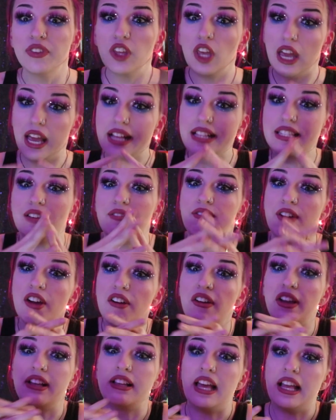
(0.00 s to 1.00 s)
it's a
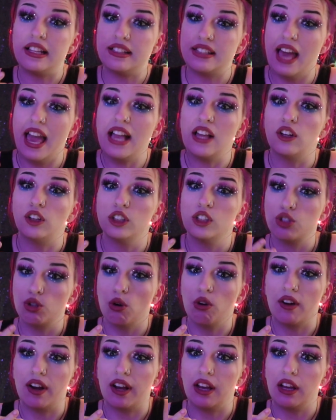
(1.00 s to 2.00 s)
very entangled
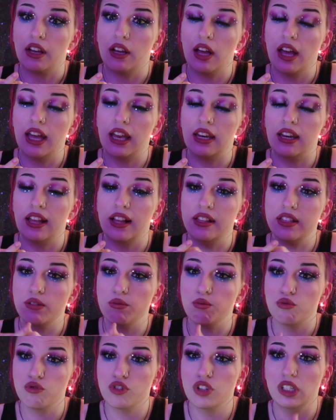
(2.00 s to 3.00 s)
story, and it's
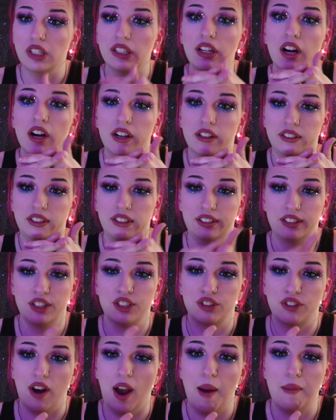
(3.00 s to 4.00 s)
really hard to
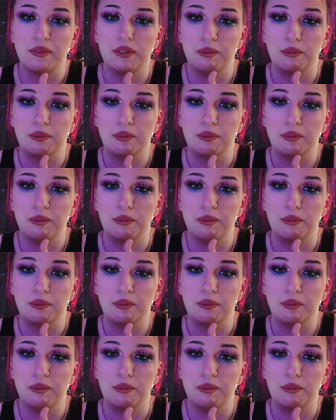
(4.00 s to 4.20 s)
describe to